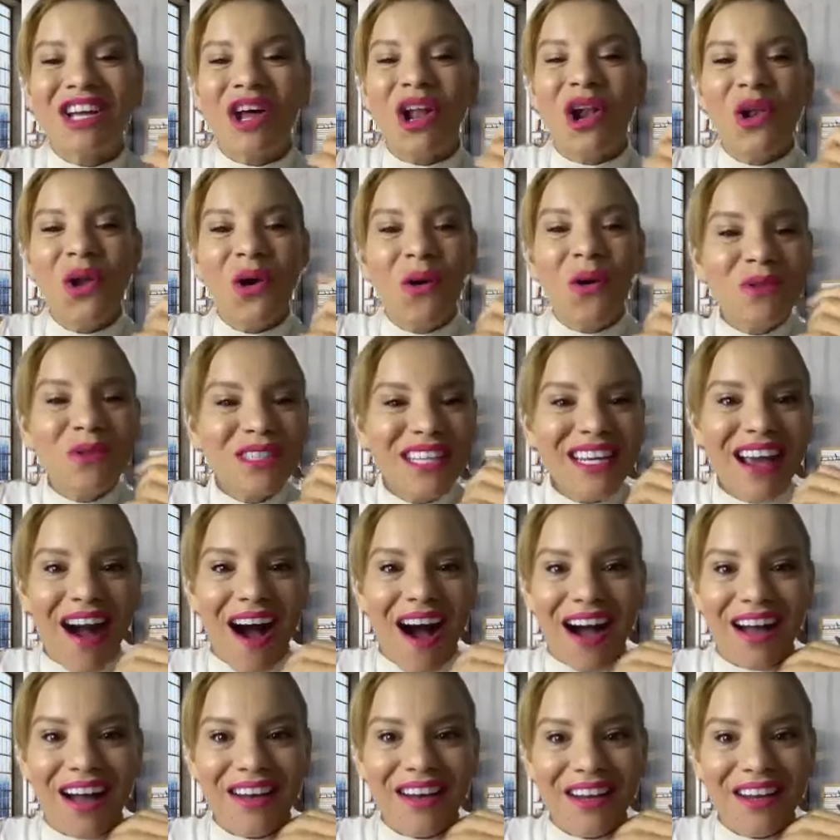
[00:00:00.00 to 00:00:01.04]
closing
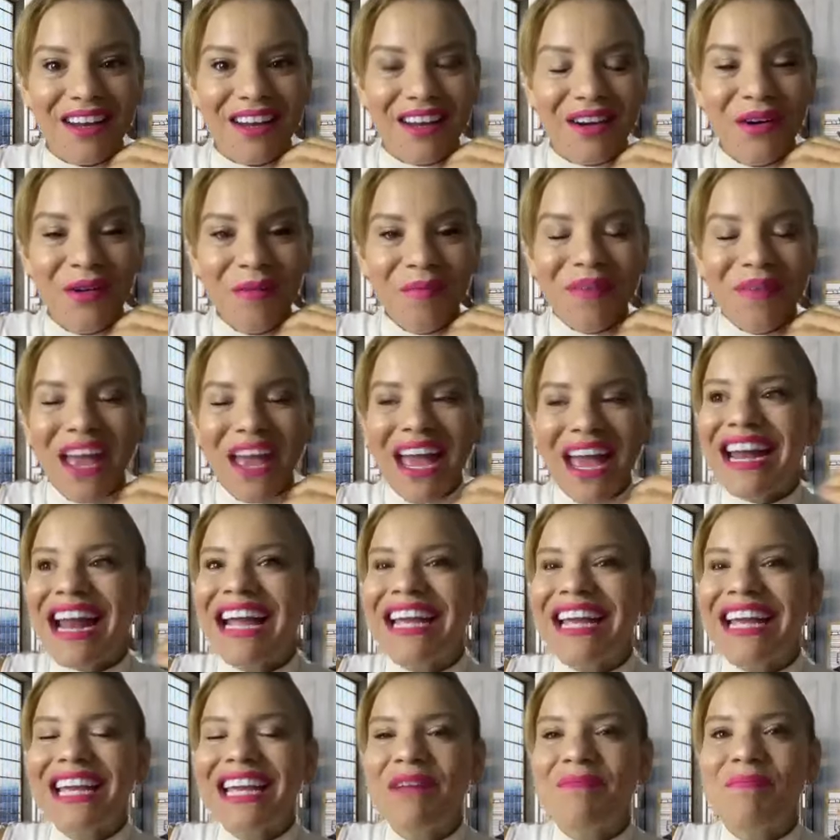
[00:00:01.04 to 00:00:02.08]
audio and
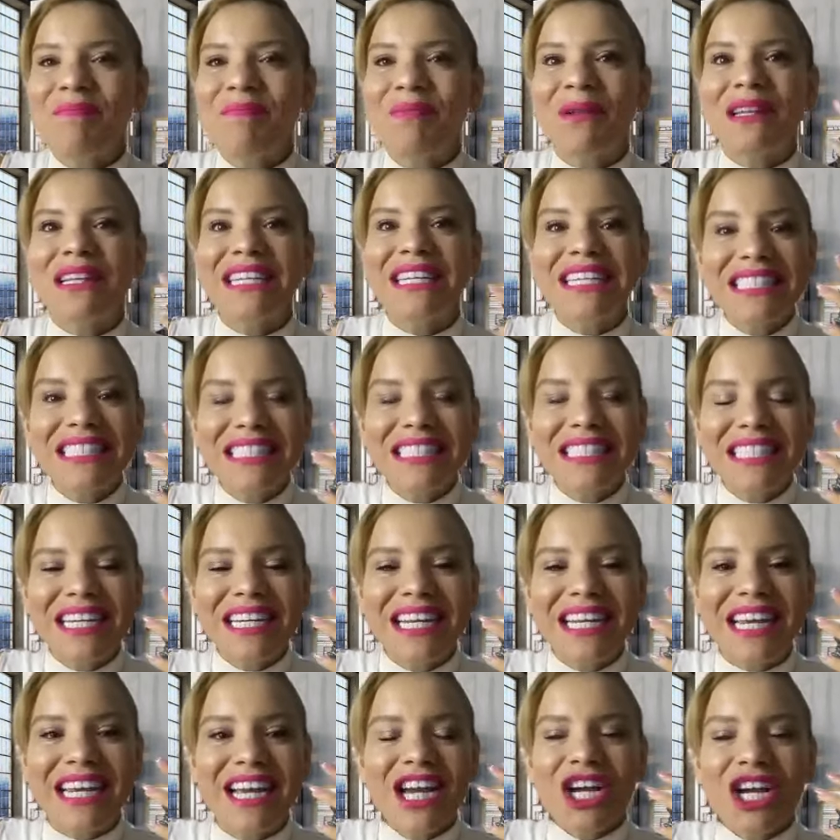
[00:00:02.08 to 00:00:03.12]
I kept
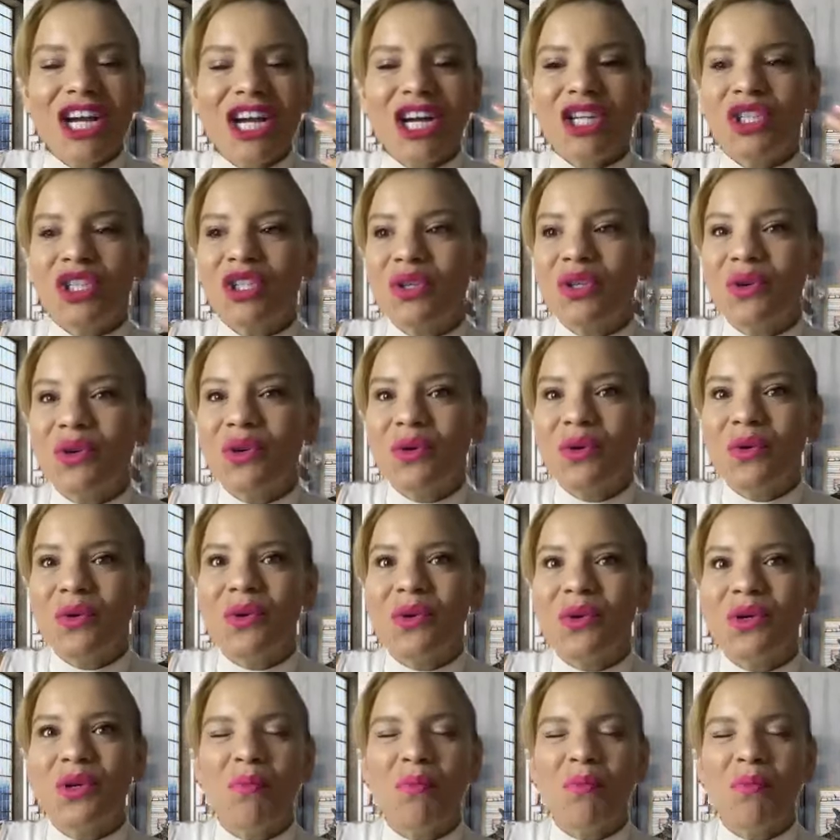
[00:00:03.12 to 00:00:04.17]
listening
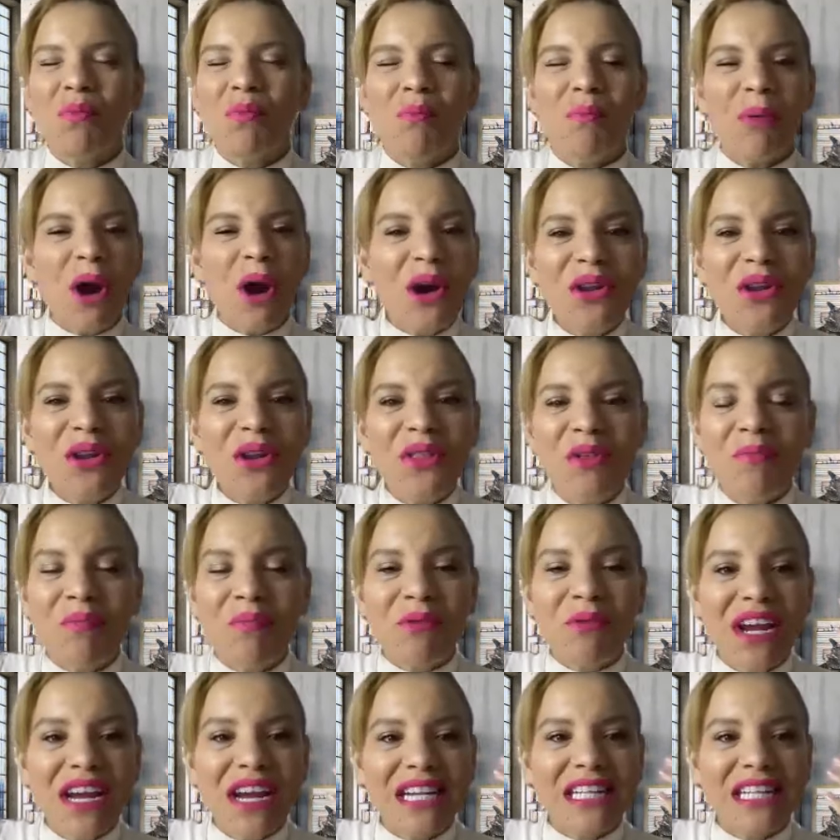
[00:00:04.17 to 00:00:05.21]
to burn the
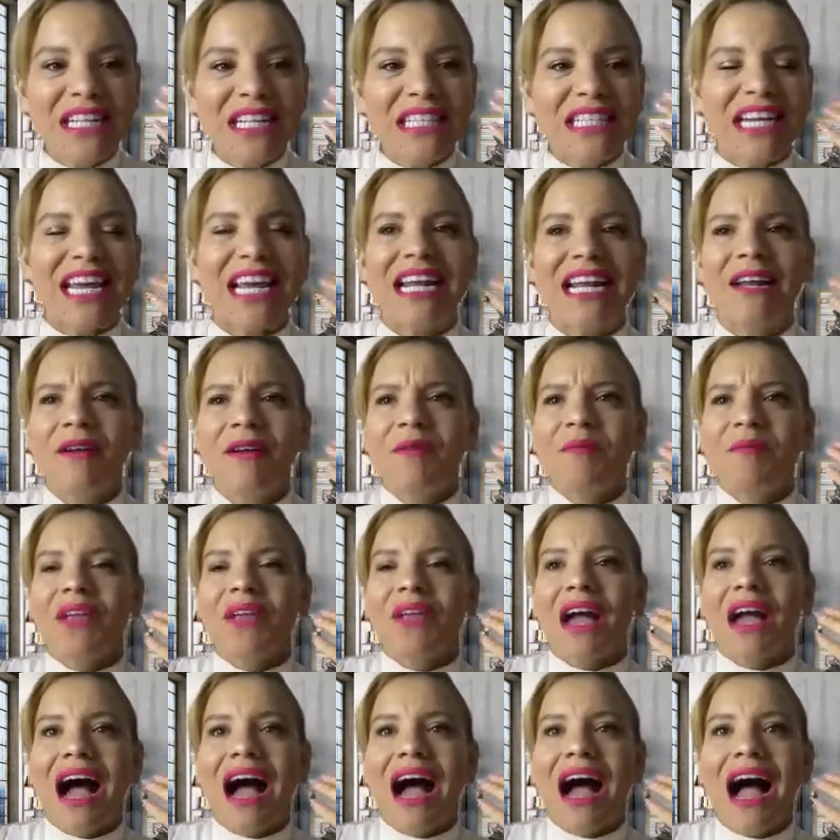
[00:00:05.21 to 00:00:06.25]
bridge. And
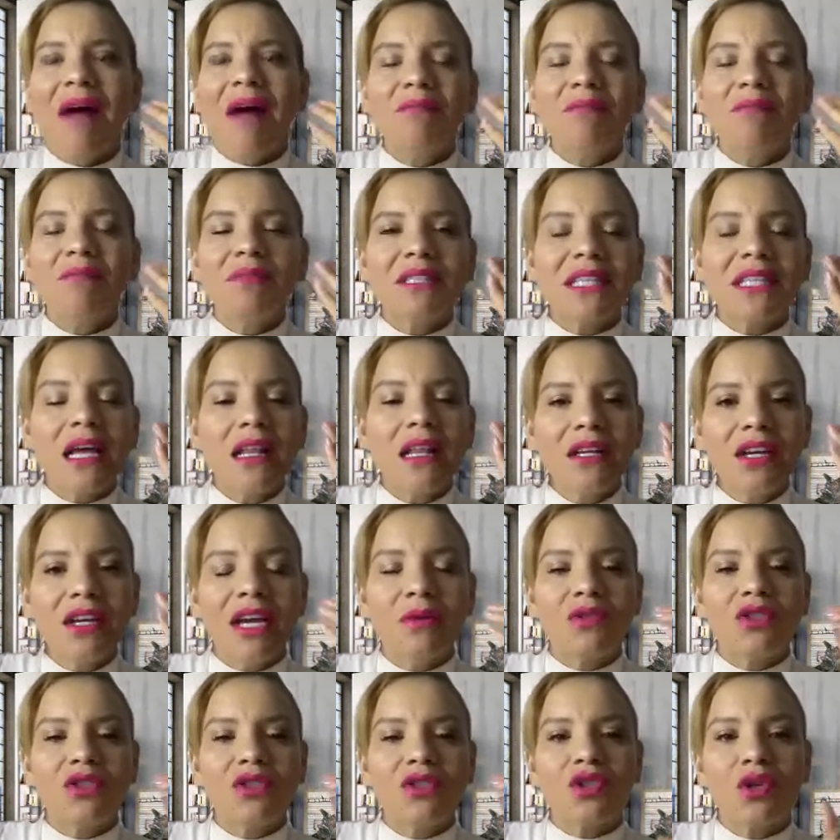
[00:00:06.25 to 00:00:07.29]
I'm telling
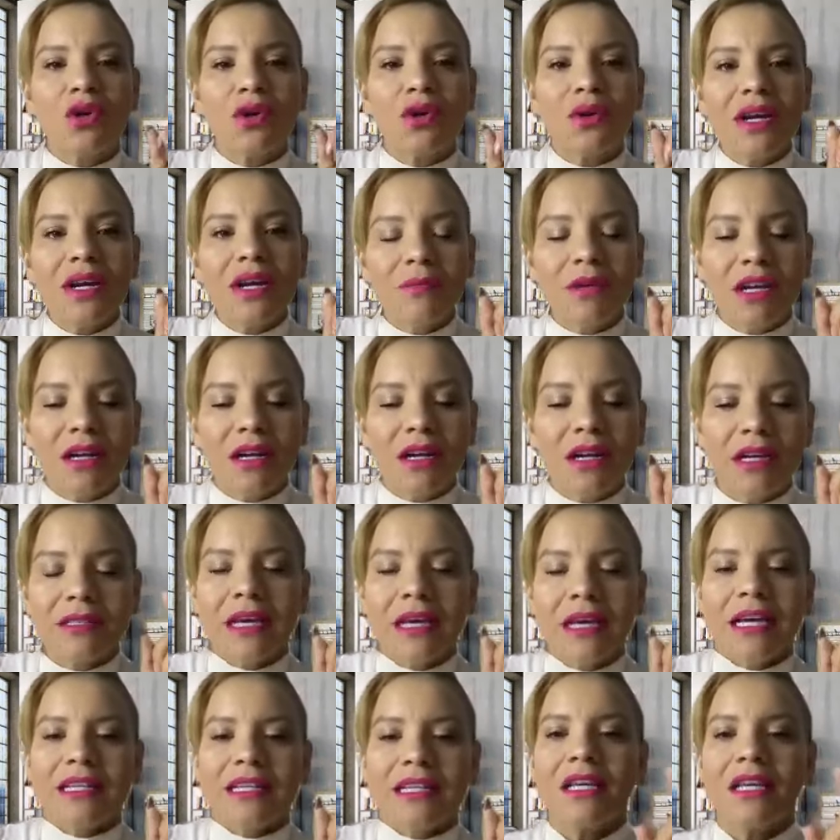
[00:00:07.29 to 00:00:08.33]
it's crazy
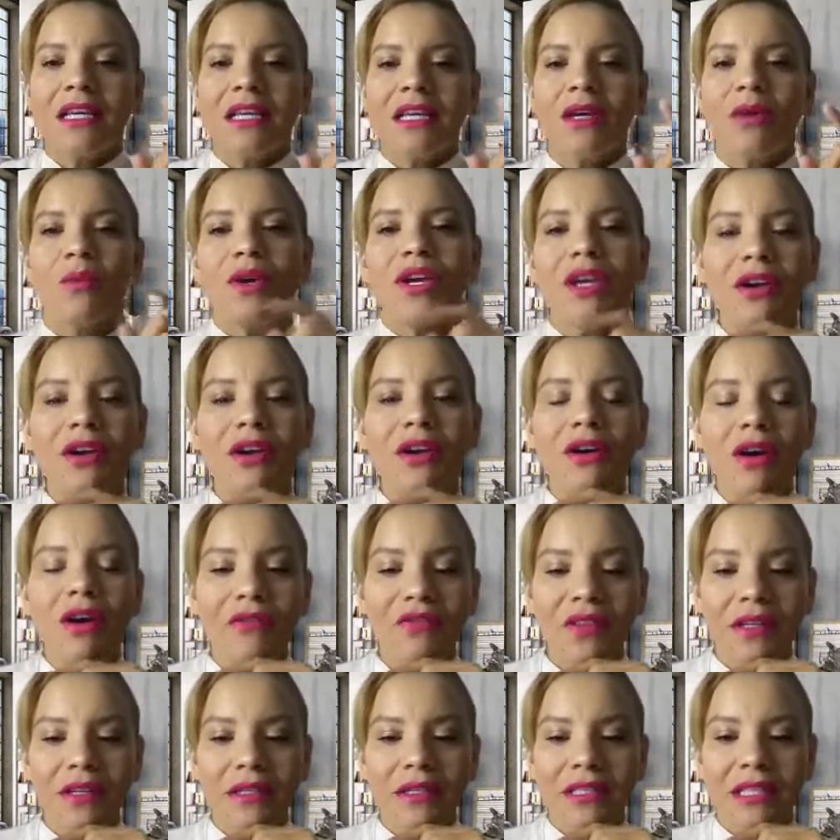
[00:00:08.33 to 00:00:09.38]
because see, we hear
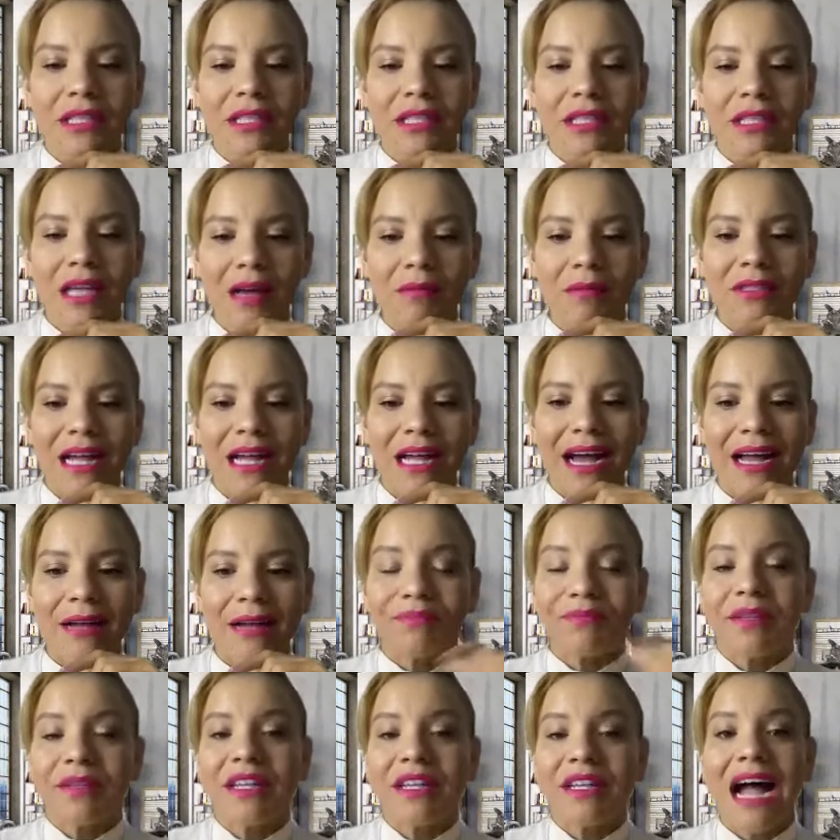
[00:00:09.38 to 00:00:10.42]
oftentimes
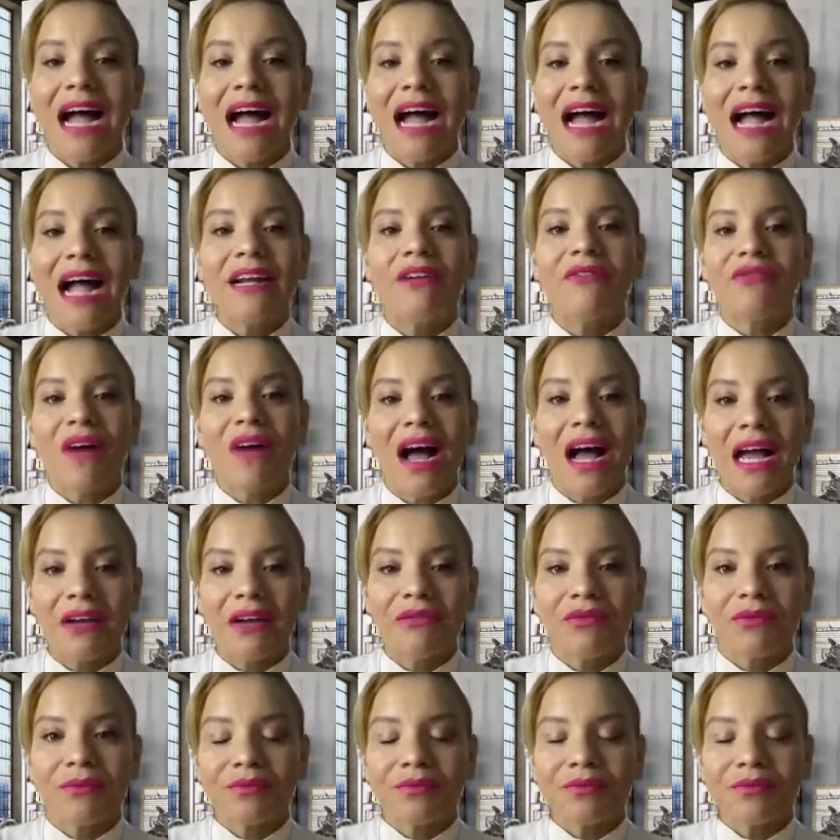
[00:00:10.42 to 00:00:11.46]
that nine to
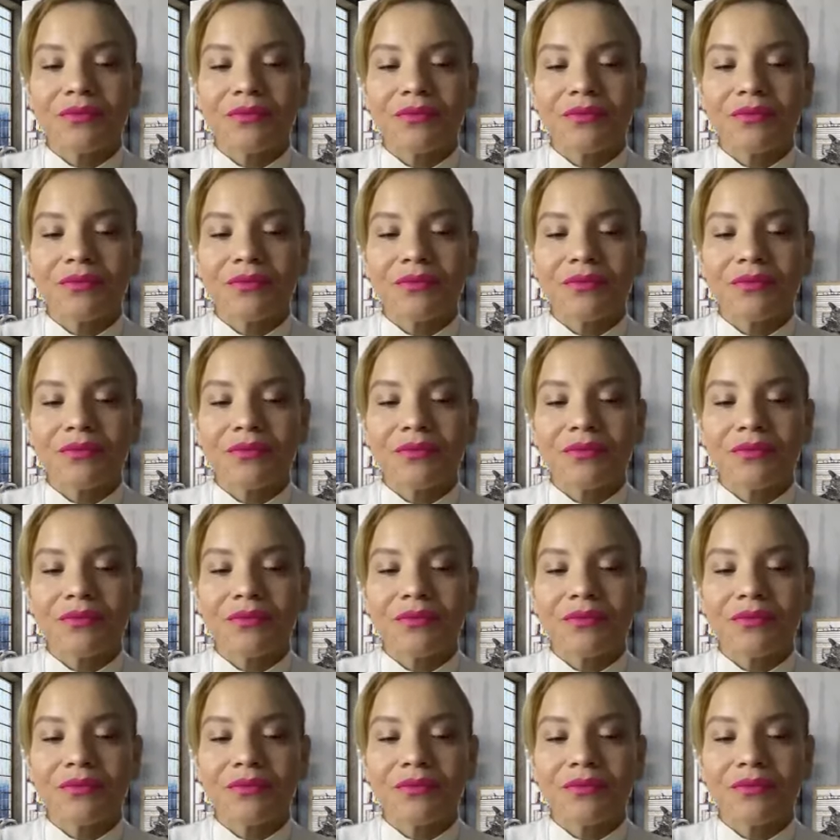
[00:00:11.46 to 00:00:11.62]
five